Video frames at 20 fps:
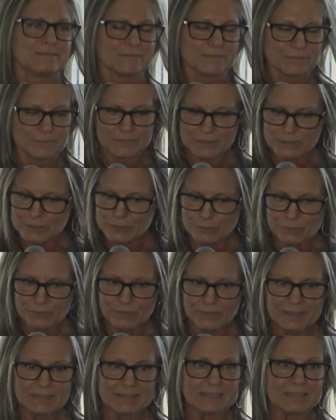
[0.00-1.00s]
physical
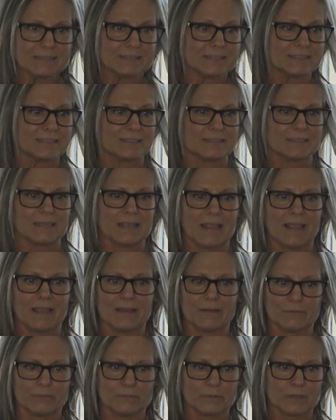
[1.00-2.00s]
fitness,
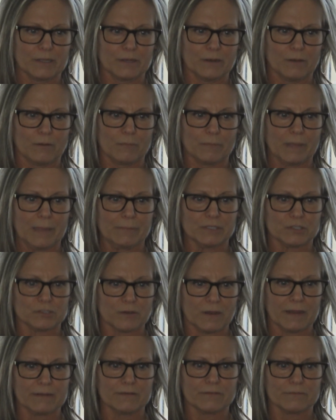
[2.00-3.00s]
and, you know, maybe
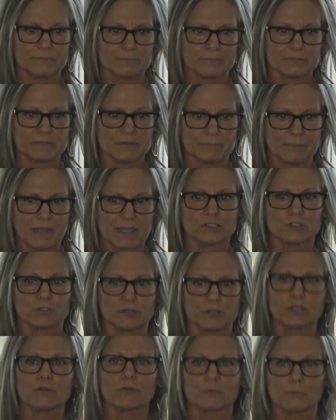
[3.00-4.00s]
trying to make sure
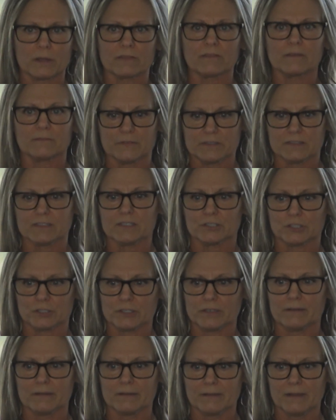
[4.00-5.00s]
you're with a
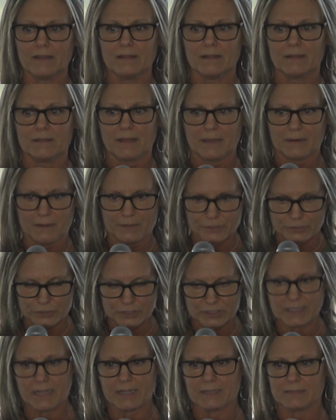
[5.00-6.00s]
physician that
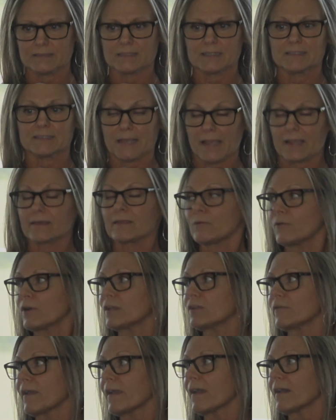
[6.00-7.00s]
understands exactly what
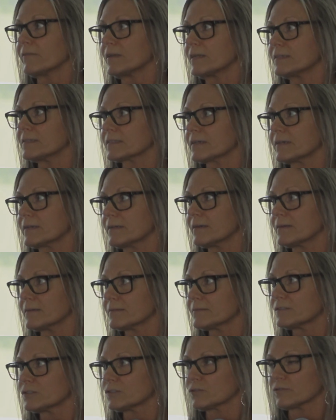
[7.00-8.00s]
you have and is going to
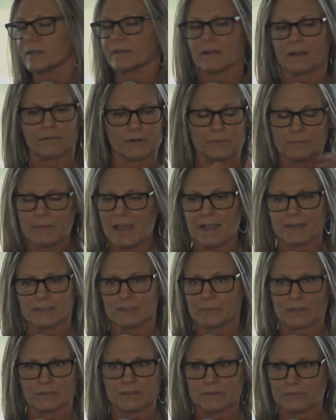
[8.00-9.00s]
treat every
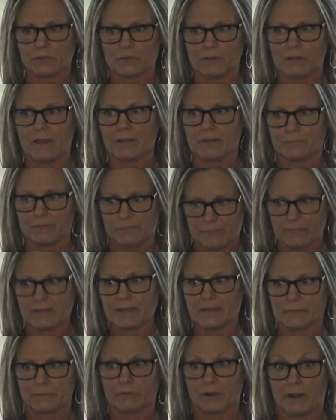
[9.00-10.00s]
aspect of your life
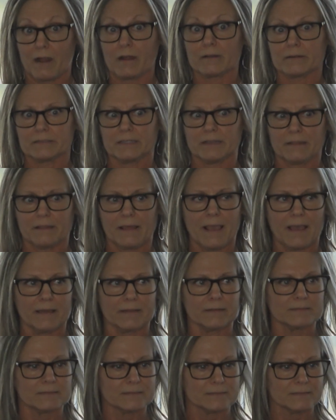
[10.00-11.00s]
in regard to that.
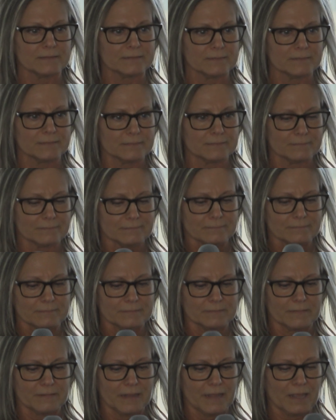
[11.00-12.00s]

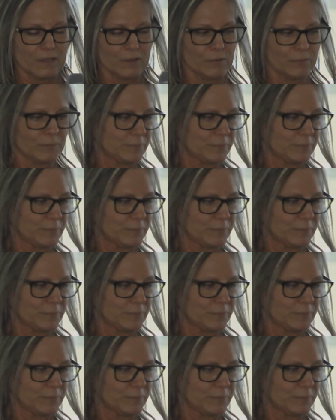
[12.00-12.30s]
Thank you.